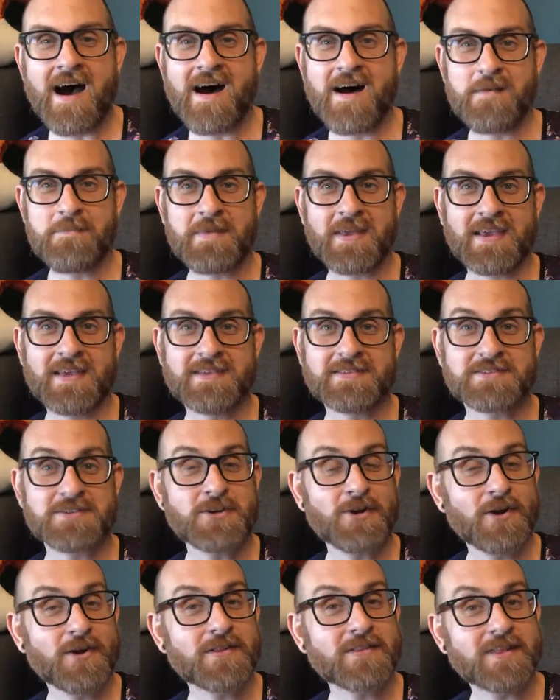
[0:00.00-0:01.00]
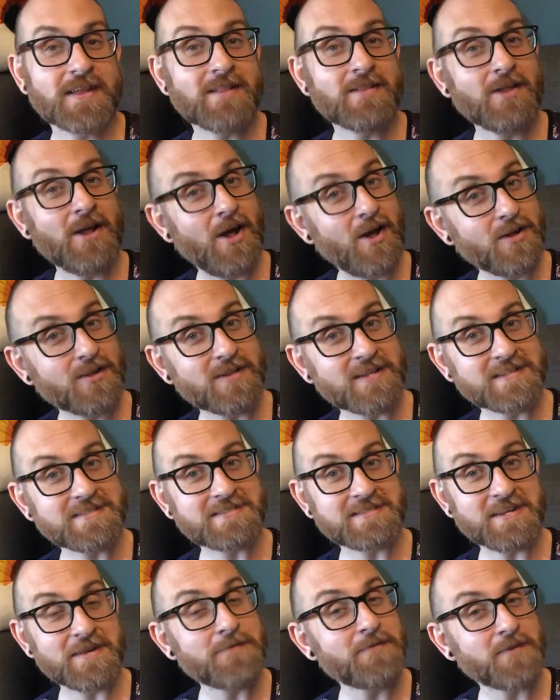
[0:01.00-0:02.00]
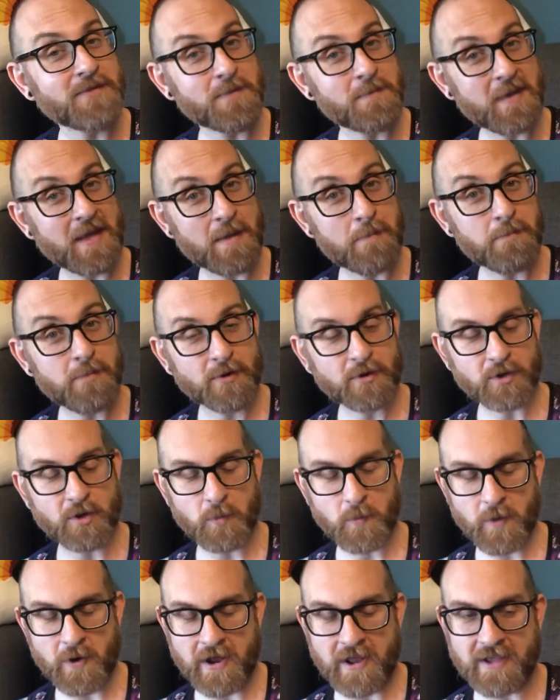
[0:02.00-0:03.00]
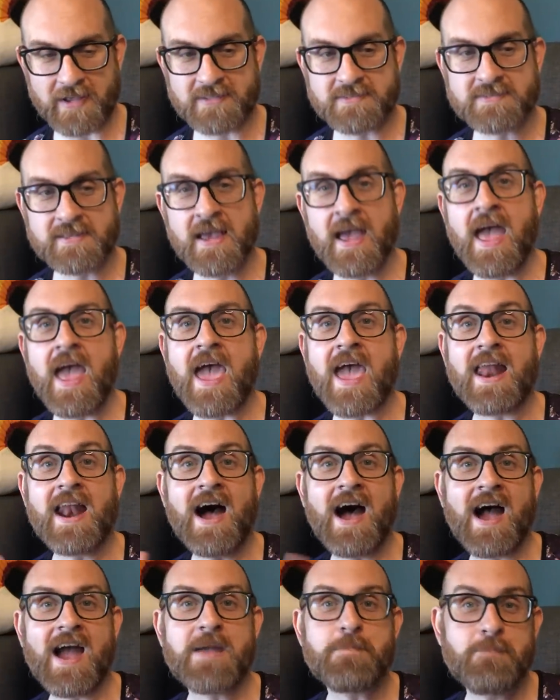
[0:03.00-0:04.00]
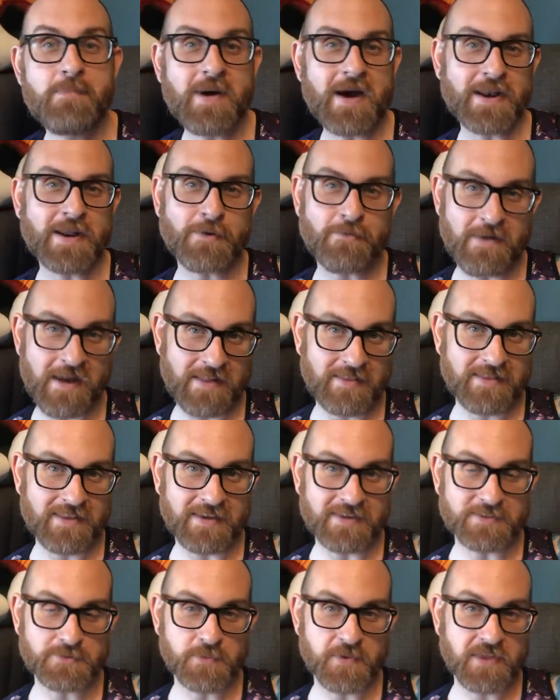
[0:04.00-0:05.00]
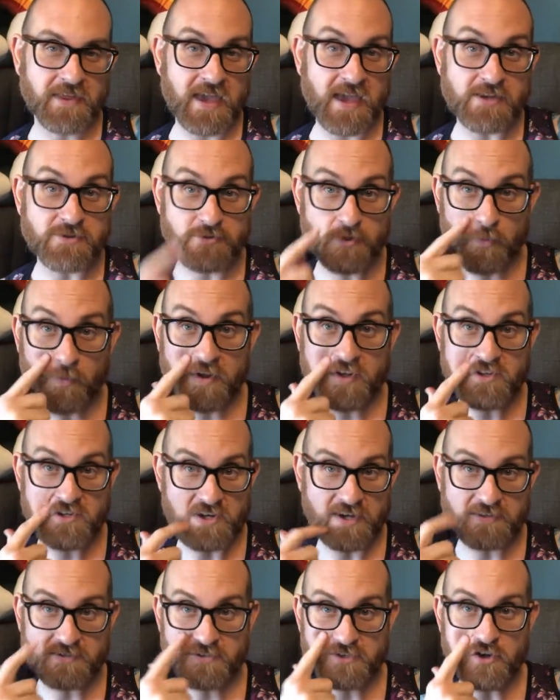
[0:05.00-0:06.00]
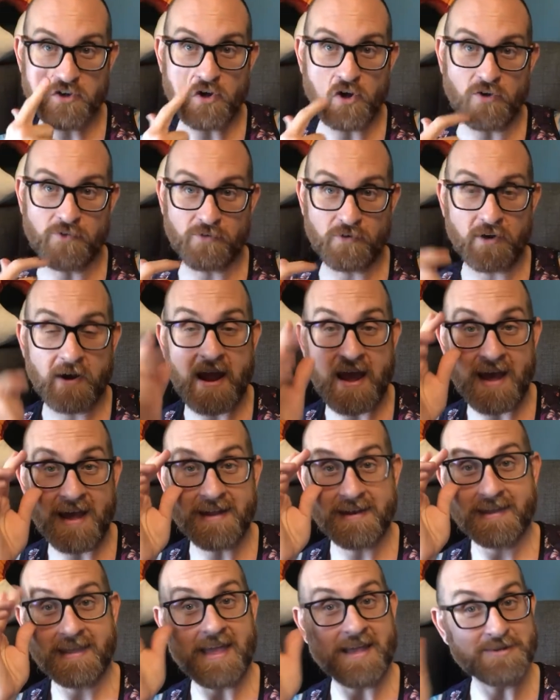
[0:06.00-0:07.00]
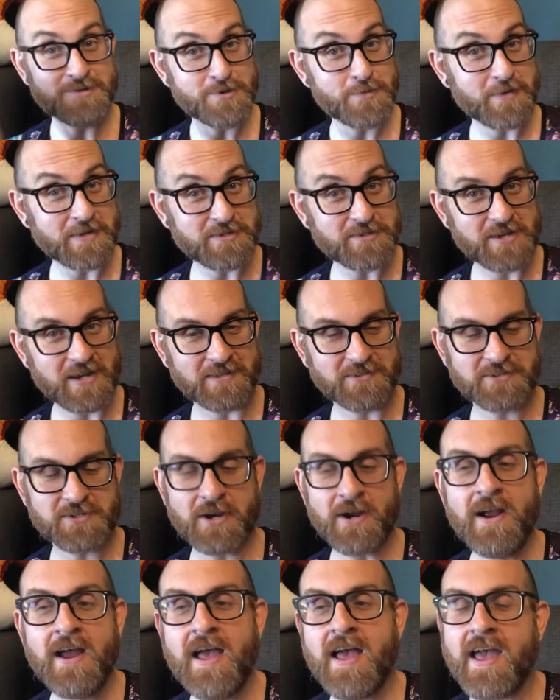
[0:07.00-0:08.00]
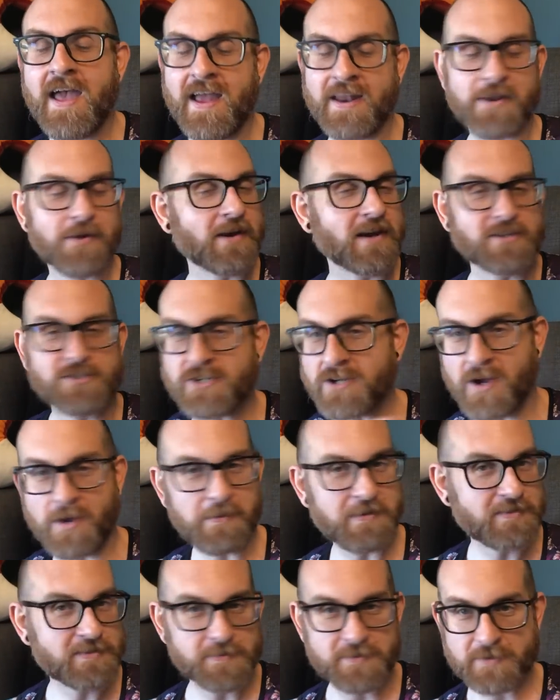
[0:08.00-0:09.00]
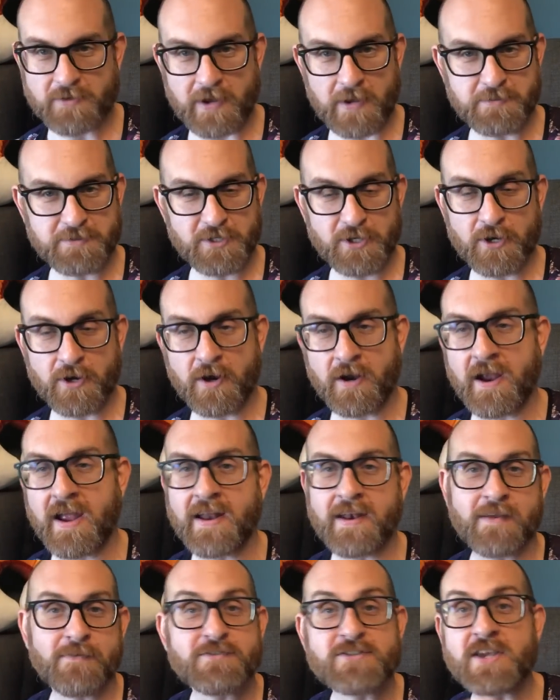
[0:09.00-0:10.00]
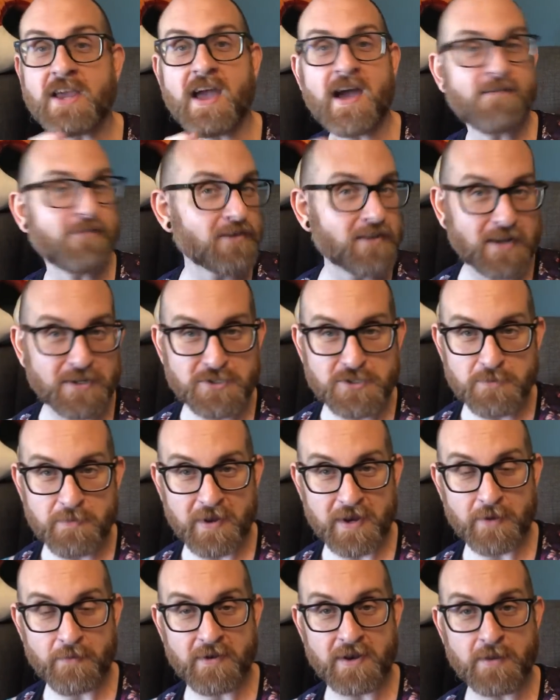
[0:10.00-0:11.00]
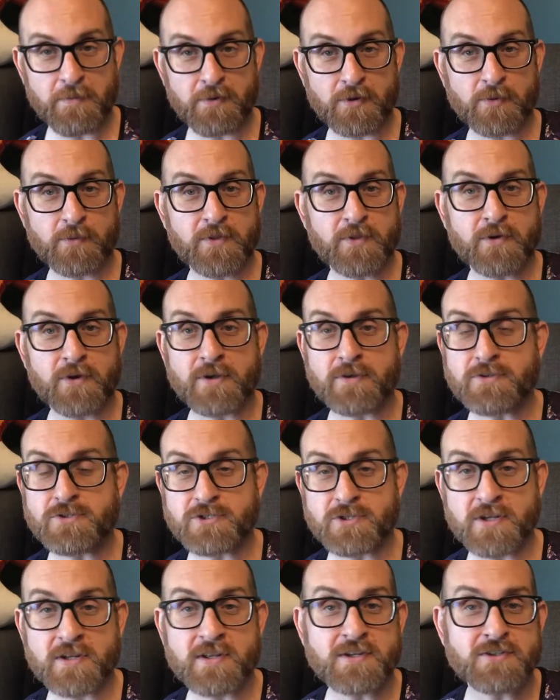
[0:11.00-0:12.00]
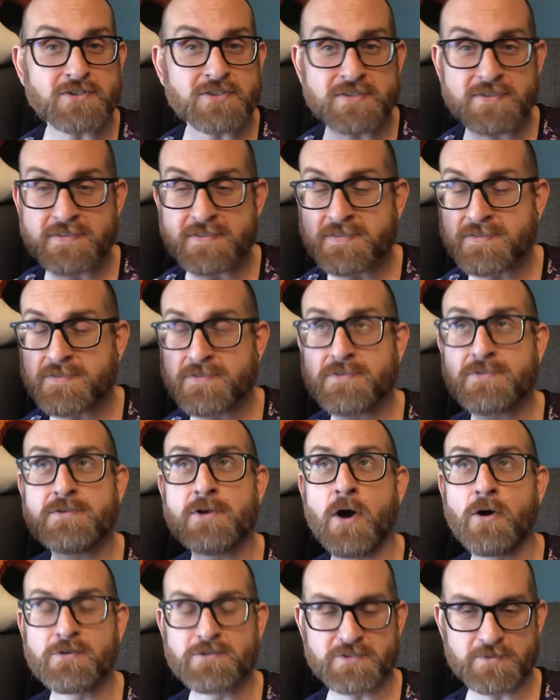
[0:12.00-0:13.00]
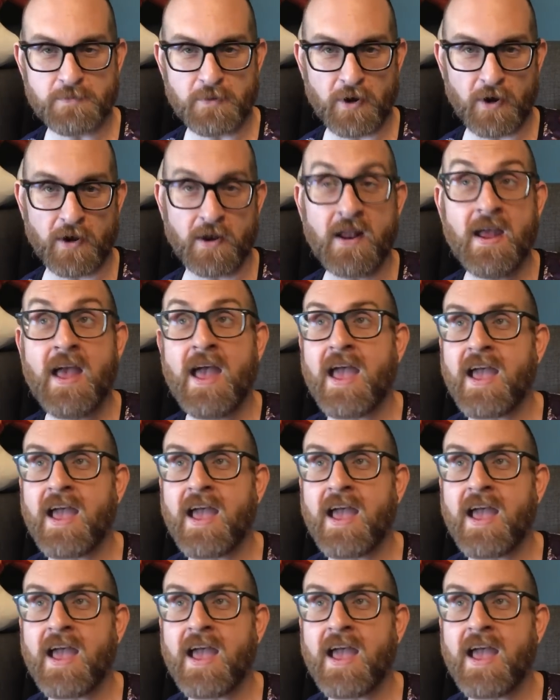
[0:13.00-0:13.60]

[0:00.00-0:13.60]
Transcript: um, is currently longlisted for the Man Booker Prize. And I buddy read this with Kendra Winchester over at Kendra Winchester, and you guys should all be subscribed to her. And if she ever lets you buddy read a book with her, you should, because she's so smart